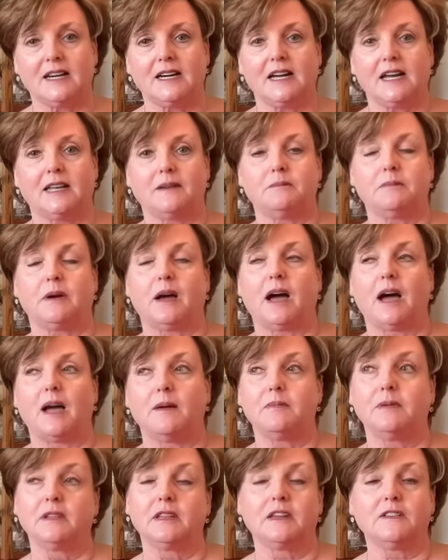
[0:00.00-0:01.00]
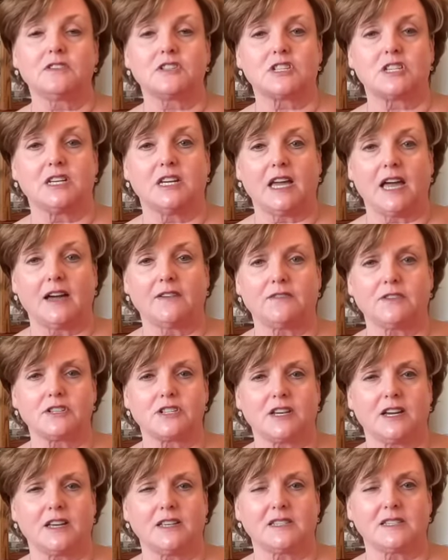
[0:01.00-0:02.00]
and I believe she
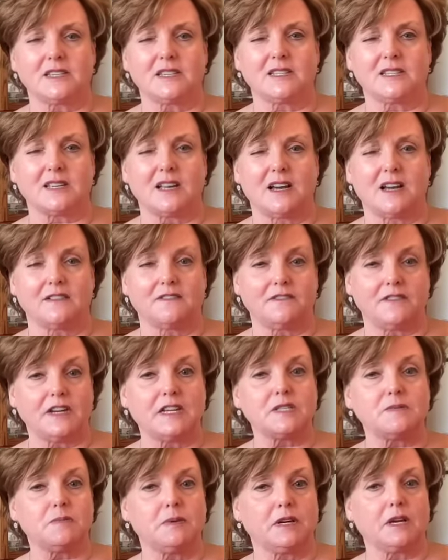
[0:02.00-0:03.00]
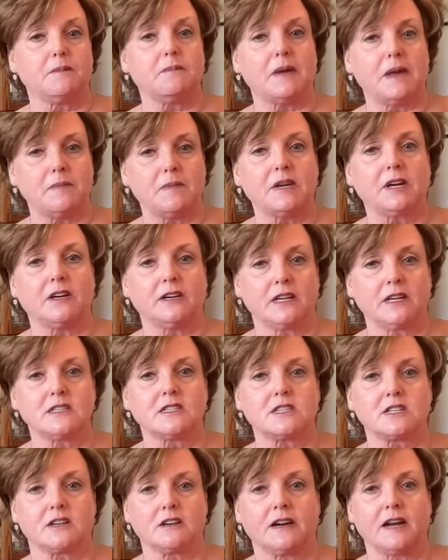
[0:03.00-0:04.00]
advertises on Facebook and maybe on
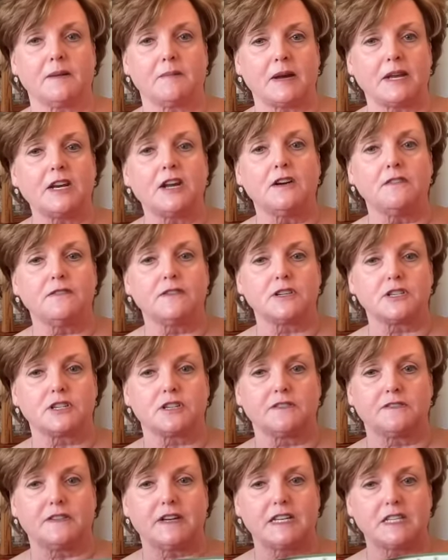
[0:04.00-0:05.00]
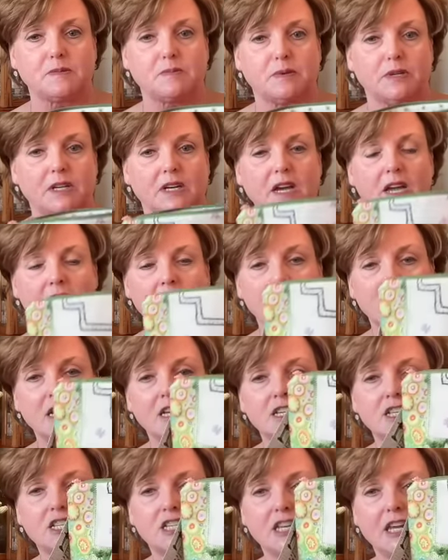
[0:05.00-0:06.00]
Instagram. I know for sure Facebook.
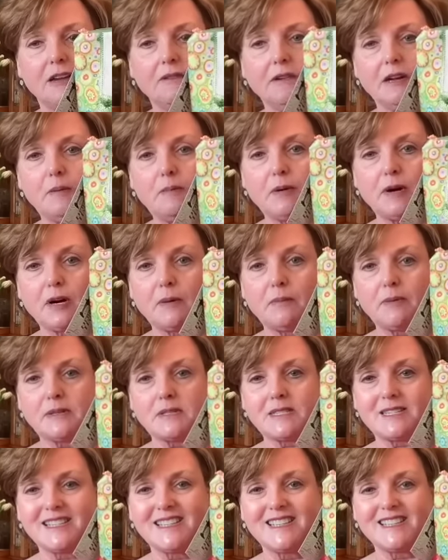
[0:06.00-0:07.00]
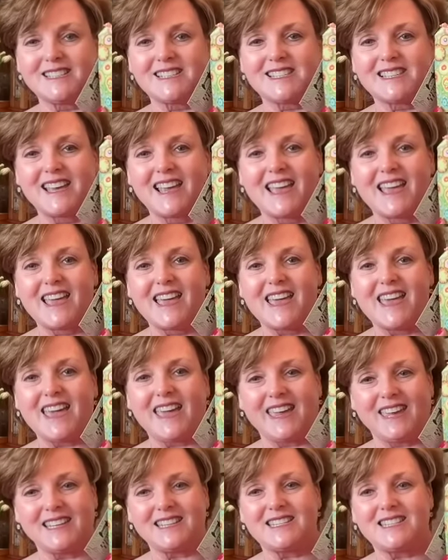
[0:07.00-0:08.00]
She repurposes
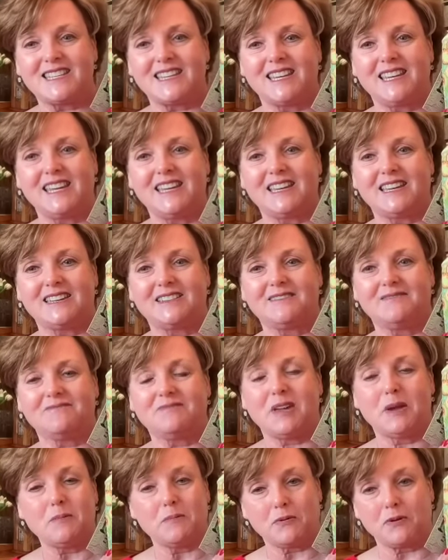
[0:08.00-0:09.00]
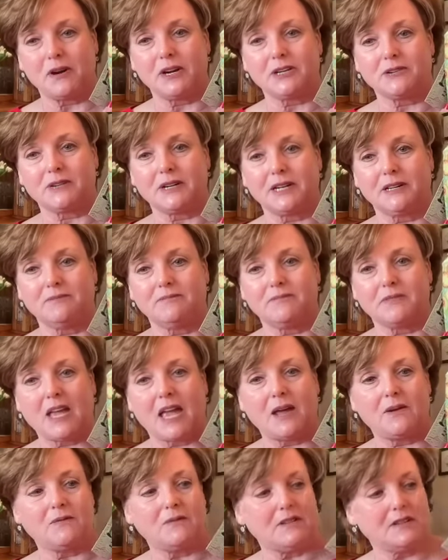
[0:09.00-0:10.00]
antique embroidery.
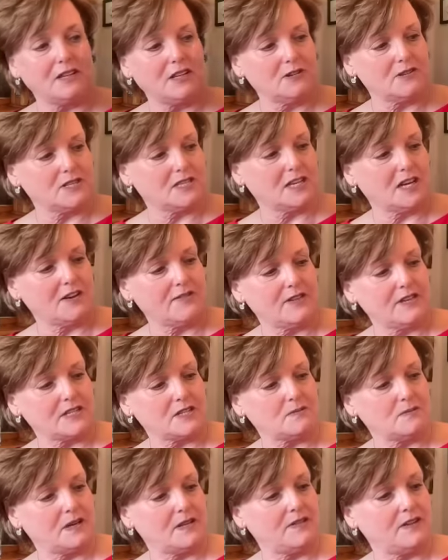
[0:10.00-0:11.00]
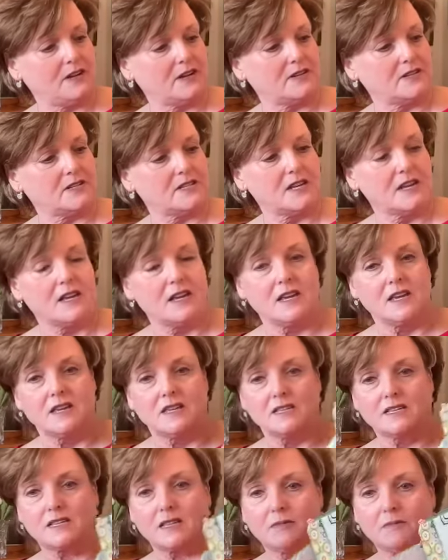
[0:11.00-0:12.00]
And you'll see on this one, there's
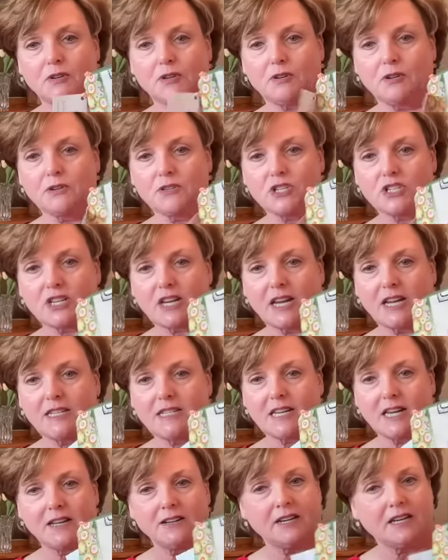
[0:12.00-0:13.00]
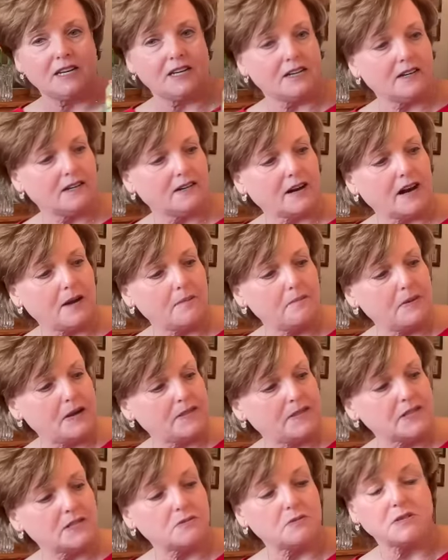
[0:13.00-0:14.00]
some crochet down here. I bet
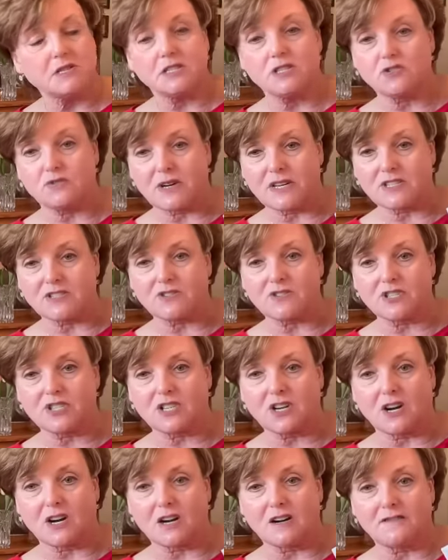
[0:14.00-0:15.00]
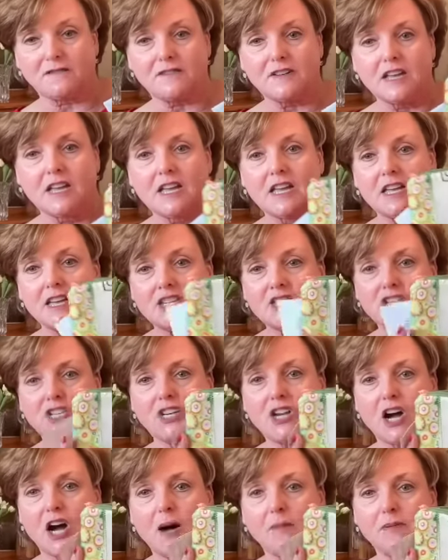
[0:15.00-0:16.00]
this was a dresser scarf. She
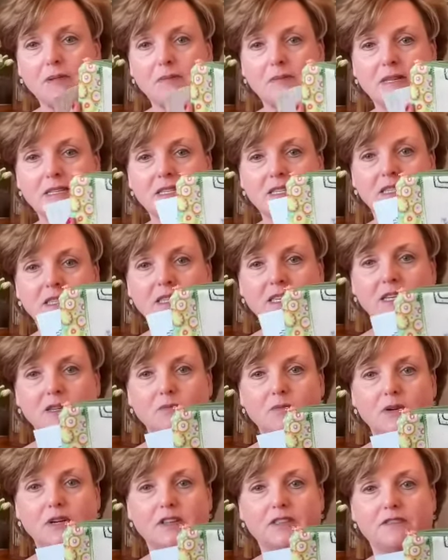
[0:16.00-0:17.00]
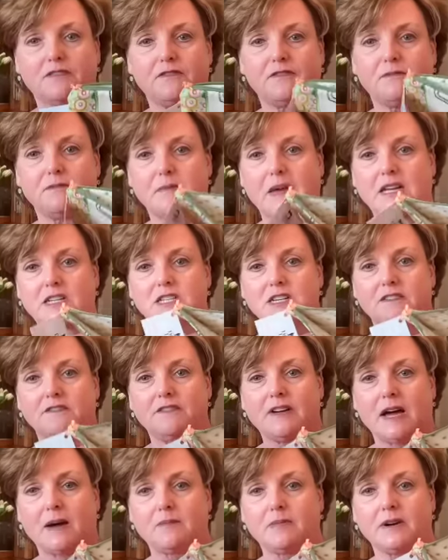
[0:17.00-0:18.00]
complements it then with matching
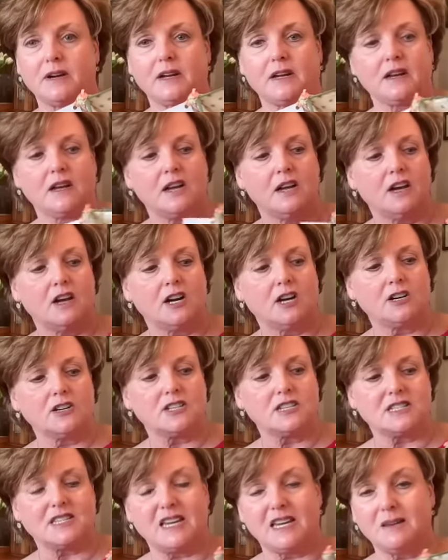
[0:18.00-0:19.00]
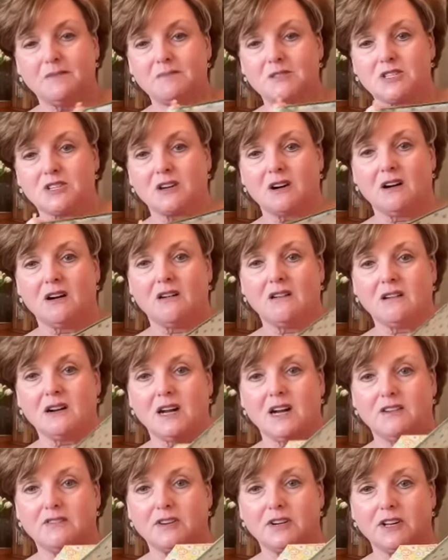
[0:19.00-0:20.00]
fabric. Her seams are all
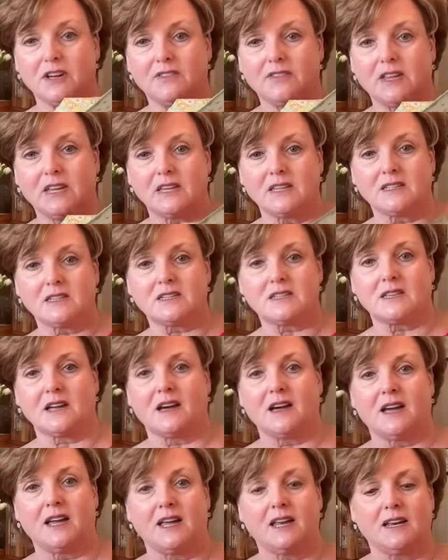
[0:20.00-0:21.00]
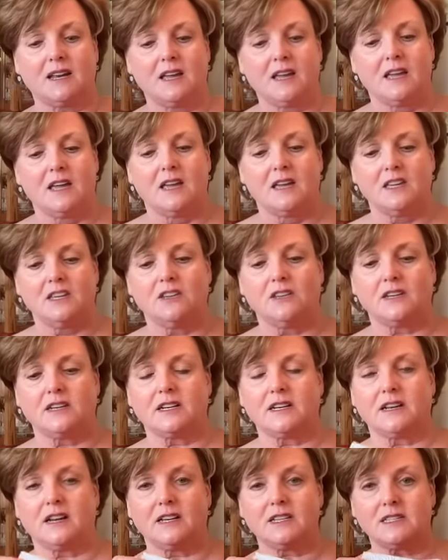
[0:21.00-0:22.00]
covered on the inside. You get a
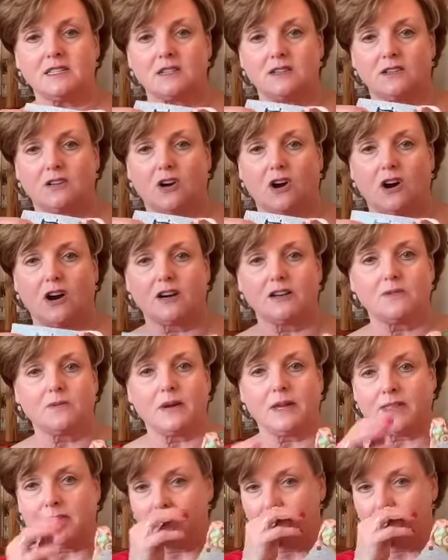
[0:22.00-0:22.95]
nice little card with